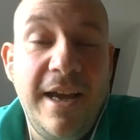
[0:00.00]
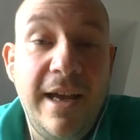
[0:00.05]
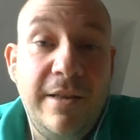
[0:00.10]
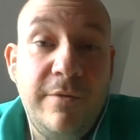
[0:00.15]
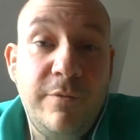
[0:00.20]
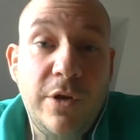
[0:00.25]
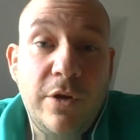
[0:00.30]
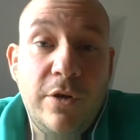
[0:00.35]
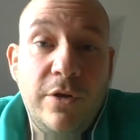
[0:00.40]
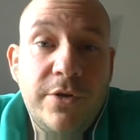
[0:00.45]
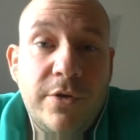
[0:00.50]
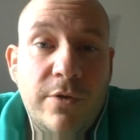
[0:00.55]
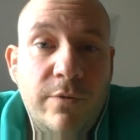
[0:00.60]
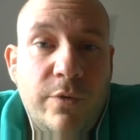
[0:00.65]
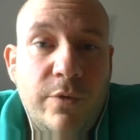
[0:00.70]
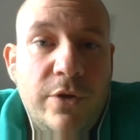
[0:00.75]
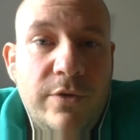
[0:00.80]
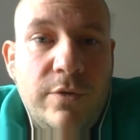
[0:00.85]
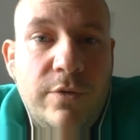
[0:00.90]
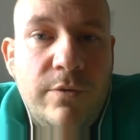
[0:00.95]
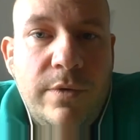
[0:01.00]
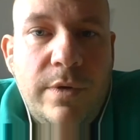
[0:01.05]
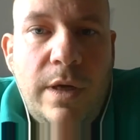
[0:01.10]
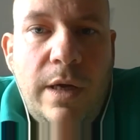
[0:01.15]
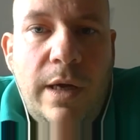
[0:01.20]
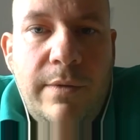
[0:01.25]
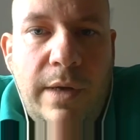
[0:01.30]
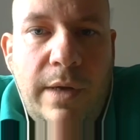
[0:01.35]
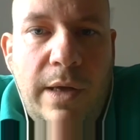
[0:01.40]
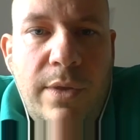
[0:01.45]
I
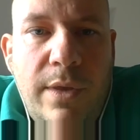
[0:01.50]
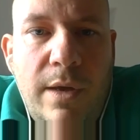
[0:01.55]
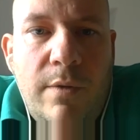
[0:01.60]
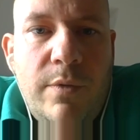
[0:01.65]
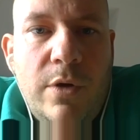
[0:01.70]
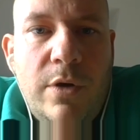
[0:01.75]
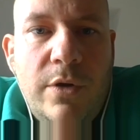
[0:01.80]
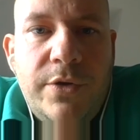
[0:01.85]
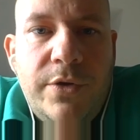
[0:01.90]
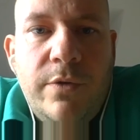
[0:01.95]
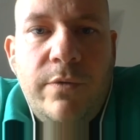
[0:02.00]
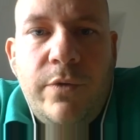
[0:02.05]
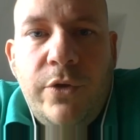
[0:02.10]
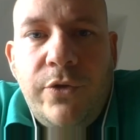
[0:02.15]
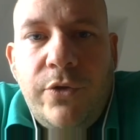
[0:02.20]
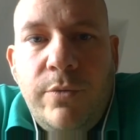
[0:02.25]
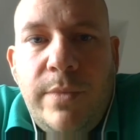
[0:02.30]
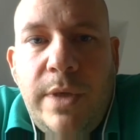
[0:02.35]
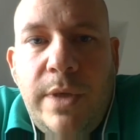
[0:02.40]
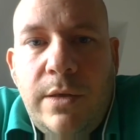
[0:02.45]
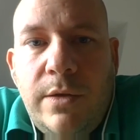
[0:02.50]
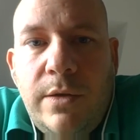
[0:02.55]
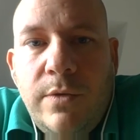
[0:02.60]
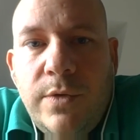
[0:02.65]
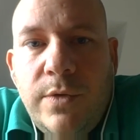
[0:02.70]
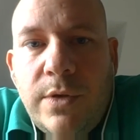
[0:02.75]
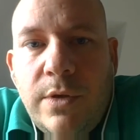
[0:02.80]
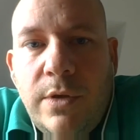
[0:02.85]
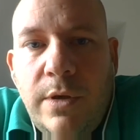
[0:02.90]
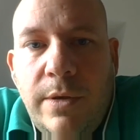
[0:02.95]
think we also want to make
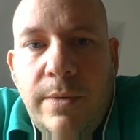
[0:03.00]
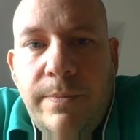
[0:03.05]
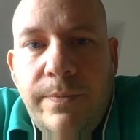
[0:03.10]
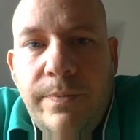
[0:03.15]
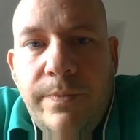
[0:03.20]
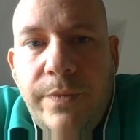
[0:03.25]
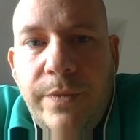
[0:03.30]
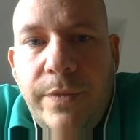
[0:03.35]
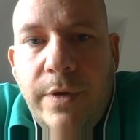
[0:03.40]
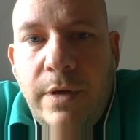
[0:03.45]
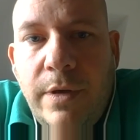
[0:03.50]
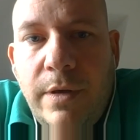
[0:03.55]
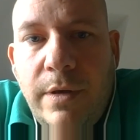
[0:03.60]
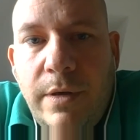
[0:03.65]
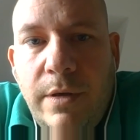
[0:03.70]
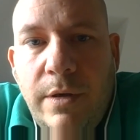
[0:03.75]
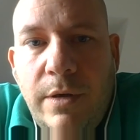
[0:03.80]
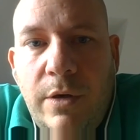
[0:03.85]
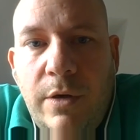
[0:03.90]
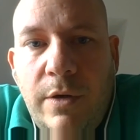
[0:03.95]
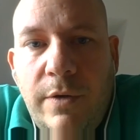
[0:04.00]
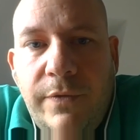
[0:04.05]
use of